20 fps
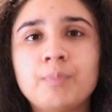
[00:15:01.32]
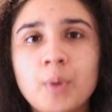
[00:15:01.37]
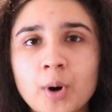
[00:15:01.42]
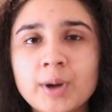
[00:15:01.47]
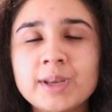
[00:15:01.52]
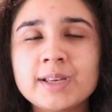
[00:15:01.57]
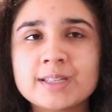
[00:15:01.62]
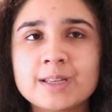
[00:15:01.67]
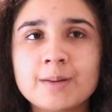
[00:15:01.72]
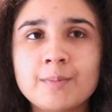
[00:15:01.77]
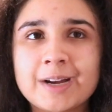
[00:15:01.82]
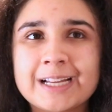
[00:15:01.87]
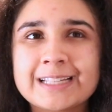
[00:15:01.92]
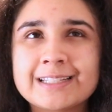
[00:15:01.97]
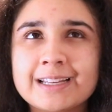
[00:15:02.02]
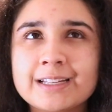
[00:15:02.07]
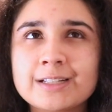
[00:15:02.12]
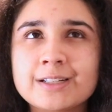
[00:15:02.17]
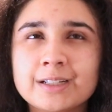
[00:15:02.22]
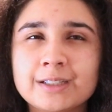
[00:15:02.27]
points in my
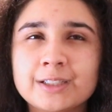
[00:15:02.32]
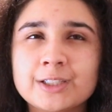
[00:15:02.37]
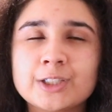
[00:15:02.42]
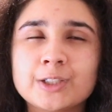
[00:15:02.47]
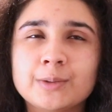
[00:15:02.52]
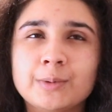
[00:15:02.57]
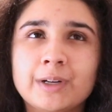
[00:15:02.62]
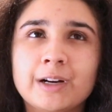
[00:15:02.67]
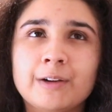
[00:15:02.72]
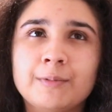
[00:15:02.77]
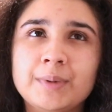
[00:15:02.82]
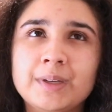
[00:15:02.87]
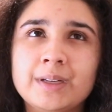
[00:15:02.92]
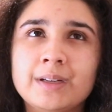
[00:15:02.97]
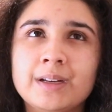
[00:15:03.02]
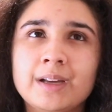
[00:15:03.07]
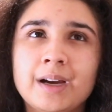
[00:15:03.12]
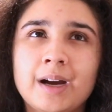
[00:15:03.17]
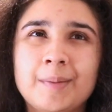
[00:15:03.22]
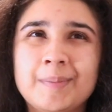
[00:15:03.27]
intercalation where I've
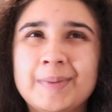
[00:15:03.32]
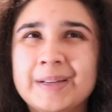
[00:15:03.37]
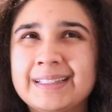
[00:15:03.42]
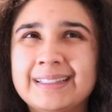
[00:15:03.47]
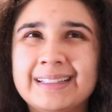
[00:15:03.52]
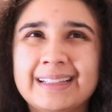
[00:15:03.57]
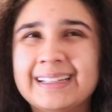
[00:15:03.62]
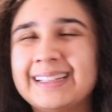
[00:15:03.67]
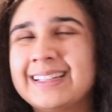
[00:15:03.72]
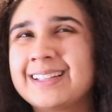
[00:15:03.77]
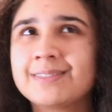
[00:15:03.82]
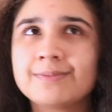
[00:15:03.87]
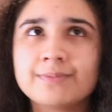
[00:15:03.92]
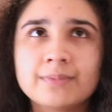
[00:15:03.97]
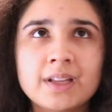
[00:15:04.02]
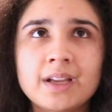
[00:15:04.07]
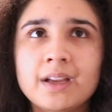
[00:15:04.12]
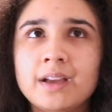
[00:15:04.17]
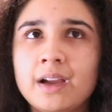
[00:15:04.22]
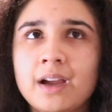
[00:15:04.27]
been a bit like,
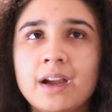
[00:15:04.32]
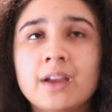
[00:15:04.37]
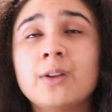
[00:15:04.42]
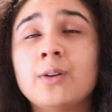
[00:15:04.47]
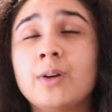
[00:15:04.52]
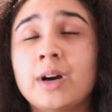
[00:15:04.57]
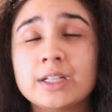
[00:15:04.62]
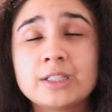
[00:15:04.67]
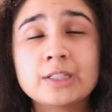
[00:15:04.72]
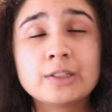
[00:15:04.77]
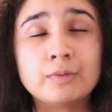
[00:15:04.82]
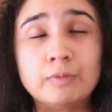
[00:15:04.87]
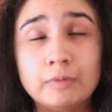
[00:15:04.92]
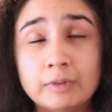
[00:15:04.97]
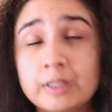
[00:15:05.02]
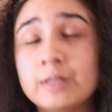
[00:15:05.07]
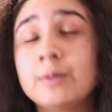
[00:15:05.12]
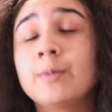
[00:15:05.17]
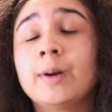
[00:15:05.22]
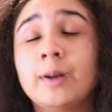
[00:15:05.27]
you know, I just
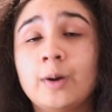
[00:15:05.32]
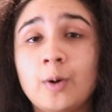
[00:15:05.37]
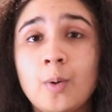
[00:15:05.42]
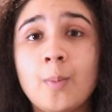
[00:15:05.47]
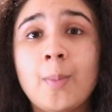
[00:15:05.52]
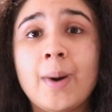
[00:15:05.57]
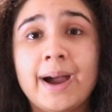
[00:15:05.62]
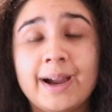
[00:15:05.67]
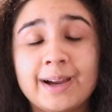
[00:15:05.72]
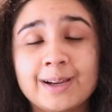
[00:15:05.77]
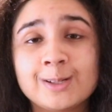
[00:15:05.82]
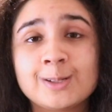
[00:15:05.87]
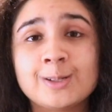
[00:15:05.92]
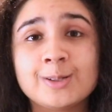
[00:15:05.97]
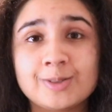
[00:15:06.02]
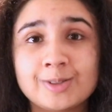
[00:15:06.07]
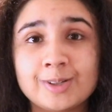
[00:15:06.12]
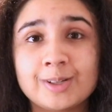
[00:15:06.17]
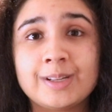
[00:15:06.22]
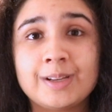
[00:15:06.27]
really want to go back
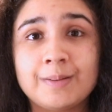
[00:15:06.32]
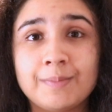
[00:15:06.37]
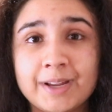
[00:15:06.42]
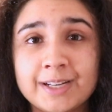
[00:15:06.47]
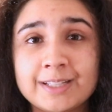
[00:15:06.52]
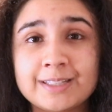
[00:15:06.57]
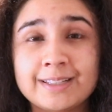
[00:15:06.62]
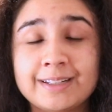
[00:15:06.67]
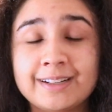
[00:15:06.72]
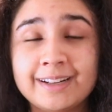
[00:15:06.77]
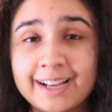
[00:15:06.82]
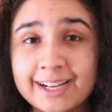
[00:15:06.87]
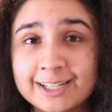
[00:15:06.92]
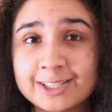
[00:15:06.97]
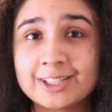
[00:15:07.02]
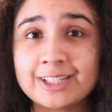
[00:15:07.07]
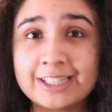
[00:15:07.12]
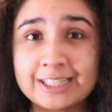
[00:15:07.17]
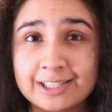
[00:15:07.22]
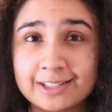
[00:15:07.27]
to studying medicine. And
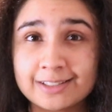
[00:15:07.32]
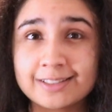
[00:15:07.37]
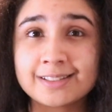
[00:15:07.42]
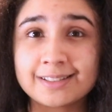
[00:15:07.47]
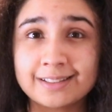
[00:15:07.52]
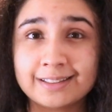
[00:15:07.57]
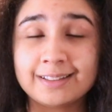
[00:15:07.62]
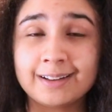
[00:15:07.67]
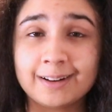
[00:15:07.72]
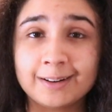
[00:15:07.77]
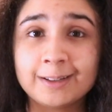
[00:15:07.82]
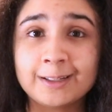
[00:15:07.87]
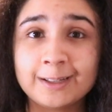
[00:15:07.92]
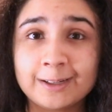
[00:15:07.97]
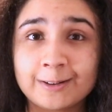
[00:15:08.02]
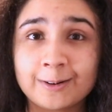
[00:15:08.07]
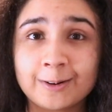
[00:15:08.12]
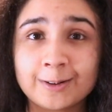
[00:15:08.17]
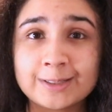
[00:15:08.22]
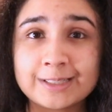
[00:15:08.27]
actually just
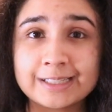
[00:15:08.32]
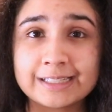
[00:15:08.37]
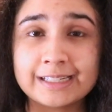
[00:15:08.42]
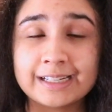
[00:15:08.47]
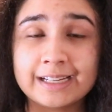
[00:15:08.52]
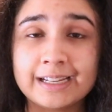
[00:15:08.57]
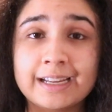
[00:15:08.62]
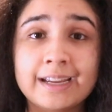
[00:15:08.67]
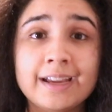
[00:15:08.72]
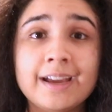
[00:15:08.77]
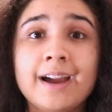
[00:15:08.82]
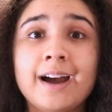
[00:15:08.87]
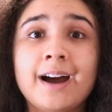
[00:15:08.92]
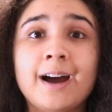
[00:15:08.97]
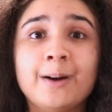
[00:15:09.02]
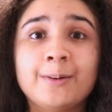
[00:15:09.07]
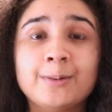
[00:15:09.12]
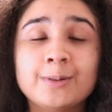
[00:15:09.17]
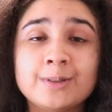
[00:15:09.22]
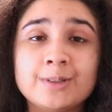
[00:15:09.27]
earlier on today
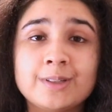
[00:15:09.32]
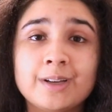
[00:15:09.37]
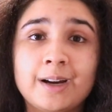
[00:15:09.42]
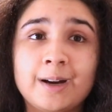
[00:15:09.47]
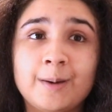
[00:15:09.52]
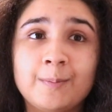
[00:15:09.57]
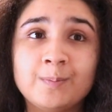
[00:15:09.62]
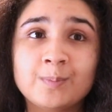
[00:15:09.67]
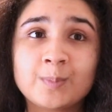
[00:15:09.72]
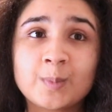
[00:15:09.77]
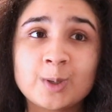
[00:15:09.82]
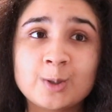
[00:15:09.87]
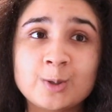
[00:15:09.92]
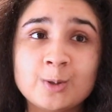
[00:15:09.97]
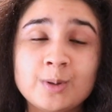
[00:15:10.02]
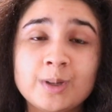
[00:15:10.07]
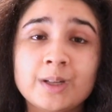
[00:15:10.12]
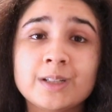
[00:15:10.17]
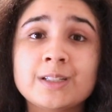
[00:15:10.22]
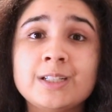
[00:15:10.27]
I was
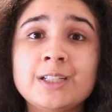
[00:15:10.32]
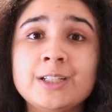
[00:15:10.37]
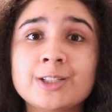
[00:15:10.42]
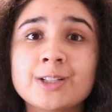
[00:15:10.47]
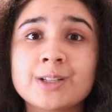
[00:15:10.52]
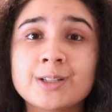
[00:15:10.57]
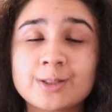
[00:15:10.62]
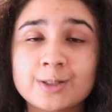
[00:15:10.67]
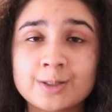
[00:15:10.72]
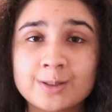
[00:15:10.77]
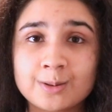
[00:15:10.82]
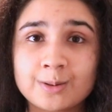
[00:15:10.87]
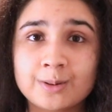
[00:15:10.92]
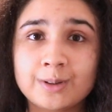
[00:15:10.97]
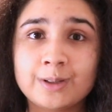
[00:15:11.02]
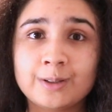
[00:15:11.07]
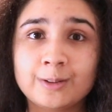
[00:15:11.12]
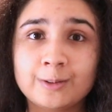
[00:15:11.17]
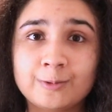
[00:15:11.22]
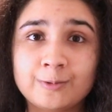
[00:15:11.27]
doing a teaching
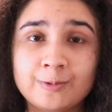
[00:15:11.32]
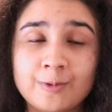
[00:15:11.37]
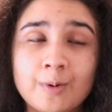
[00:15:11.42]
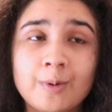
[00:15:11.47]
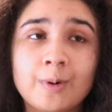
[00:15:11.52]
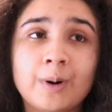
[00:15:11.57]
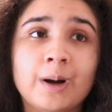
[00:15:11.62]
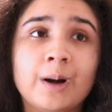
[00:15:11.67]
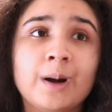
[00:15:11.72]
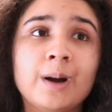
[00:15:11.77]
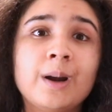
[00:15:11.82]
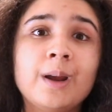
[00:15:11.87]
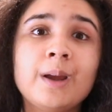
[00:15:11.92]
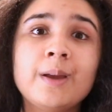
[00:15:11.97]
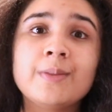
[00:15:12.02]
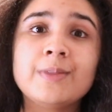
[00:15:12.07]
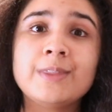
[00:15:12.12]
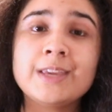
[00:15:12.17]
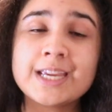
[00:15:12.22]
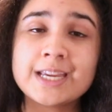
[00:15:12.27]
tutorial for
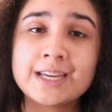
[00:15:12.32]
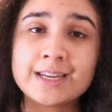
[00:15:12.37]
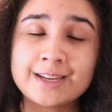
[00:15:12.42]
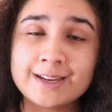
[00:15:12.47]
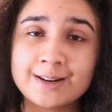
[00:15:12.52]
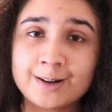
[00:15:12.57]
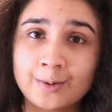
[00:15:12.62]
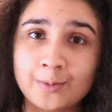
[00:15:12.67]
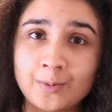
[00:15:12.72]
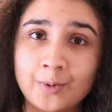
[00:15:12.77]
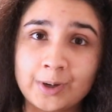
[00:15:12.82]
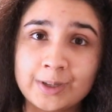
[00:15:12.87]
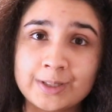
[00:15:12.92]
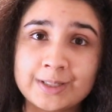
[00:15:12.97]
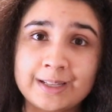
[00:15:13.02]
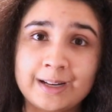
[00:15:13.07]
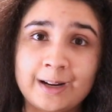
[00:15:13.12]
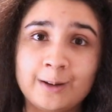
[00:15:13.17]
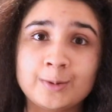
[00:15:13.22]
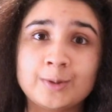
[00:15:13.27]
the year
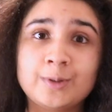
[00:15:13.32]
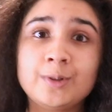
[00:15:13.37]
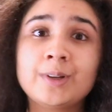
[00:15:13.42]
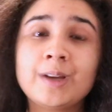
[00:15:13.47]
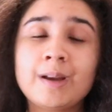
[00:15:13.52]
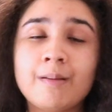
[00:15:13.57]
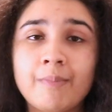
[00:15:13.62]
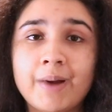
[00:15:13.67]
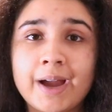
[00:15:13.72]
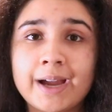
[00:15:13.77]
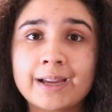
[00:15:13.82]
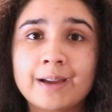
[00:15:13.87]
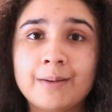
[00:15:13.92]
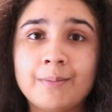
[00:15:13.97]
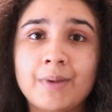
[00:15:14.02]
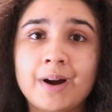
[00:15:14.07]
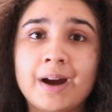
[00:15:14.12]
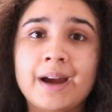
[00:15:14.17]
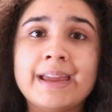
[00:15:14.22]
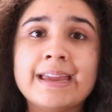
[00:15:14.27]
ones, and I was looking back at
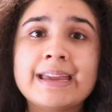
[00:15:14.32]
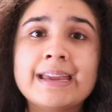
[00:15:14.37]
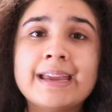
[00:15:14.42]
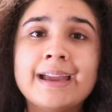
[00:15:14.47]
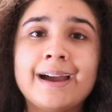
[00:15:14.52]
my